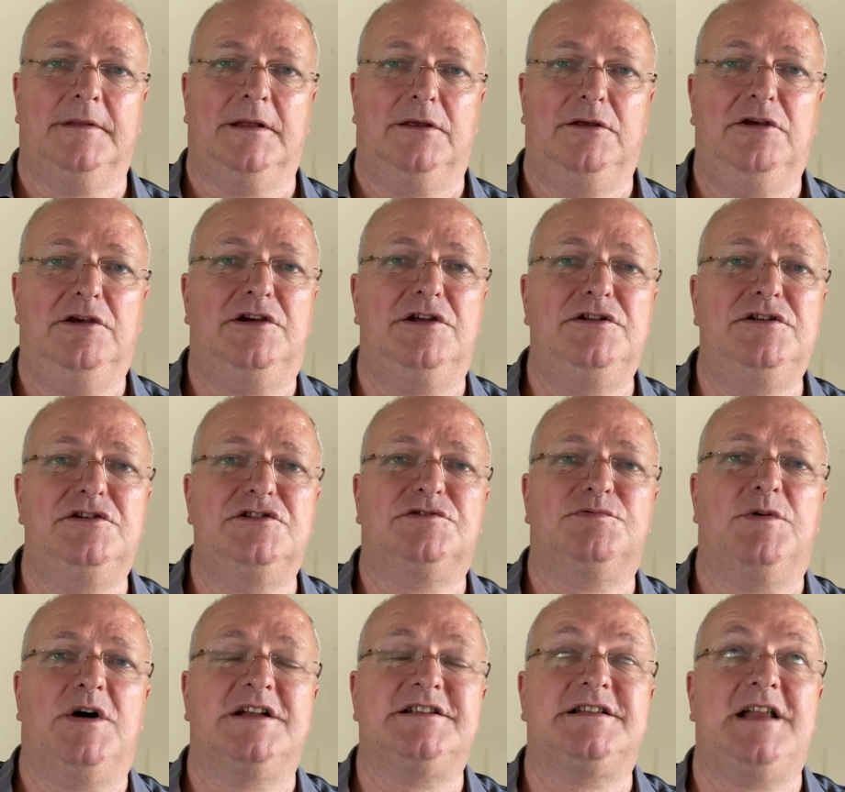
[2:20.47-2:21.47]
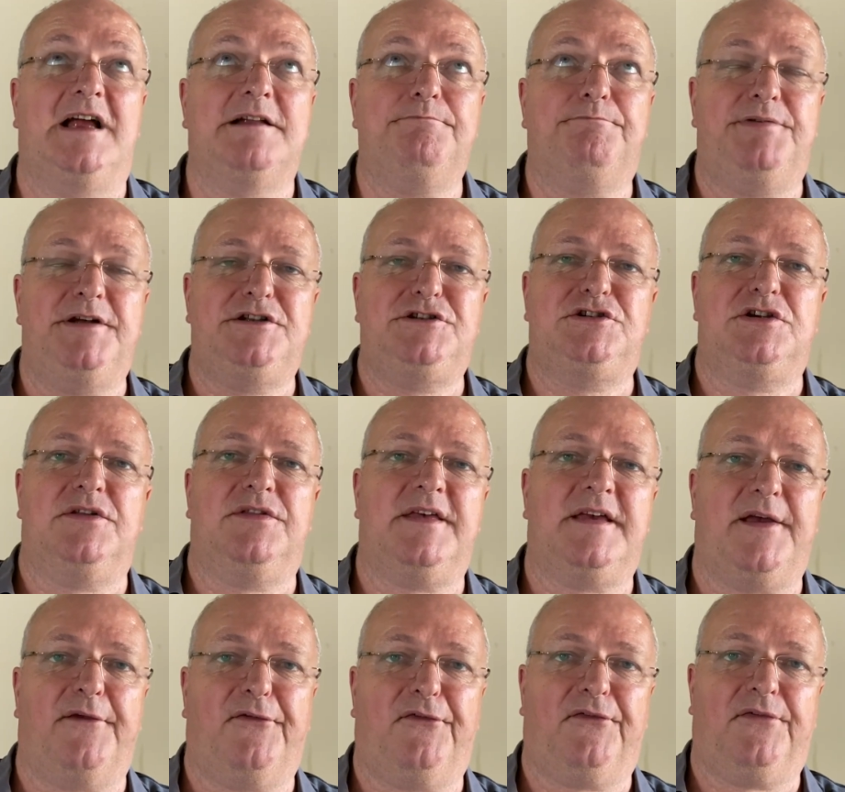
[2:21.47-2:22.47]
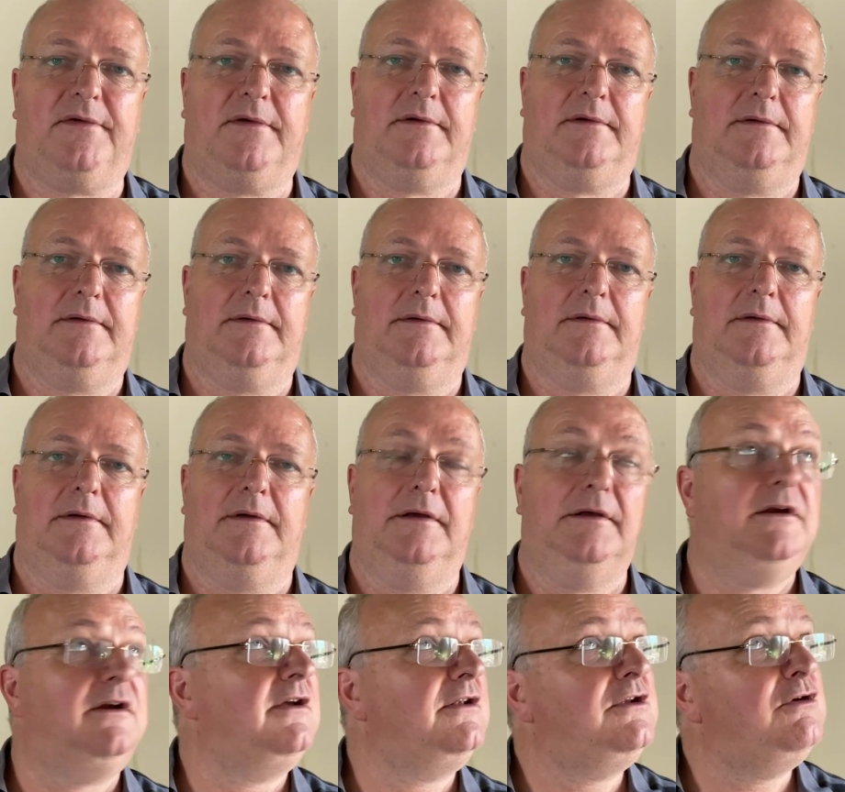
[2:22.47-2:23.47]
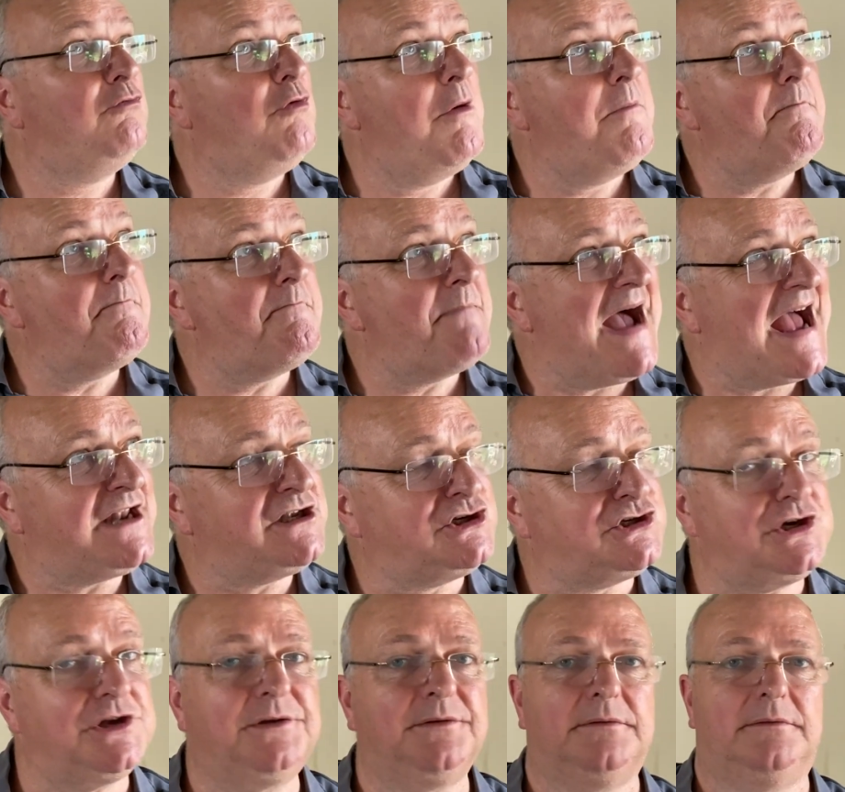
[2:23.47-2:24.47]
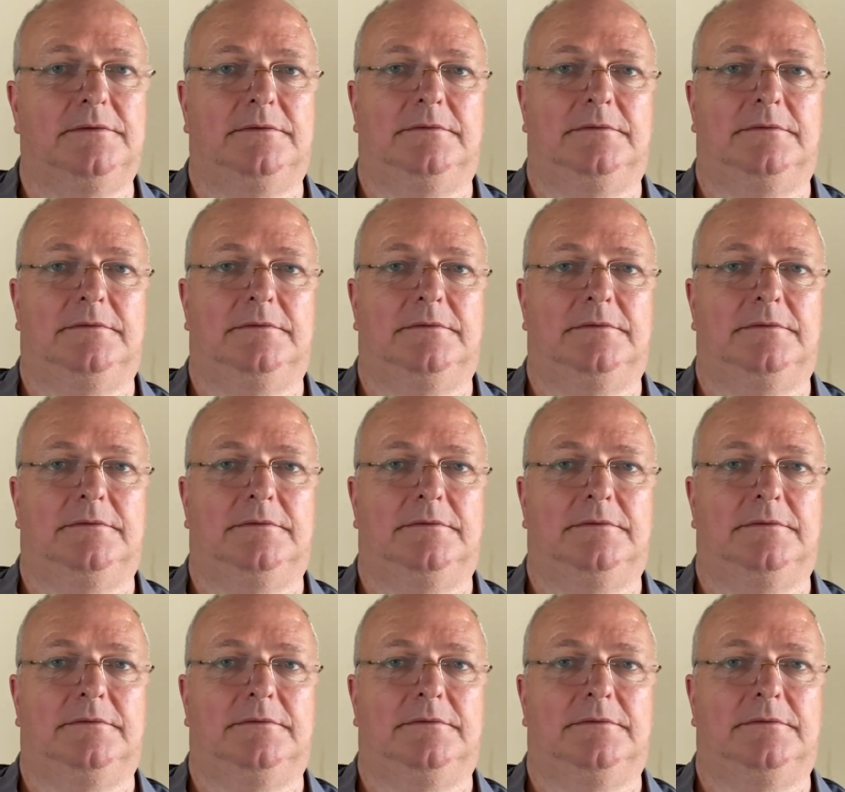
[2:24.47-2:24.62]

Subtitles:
You can use words like picture this. Can you imagine?